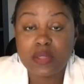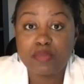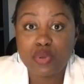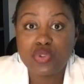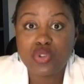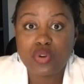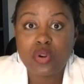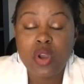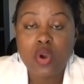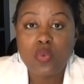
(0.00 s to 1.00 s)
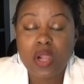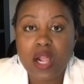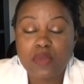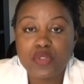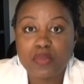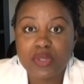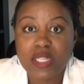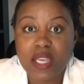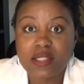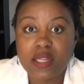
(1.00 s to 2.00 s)
this booster will help to
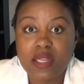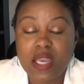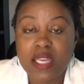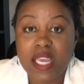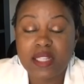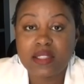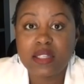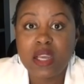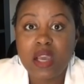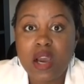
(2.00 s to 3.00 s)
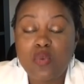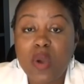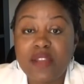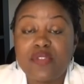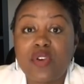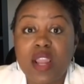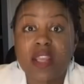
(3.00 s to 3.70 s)
protect against a wide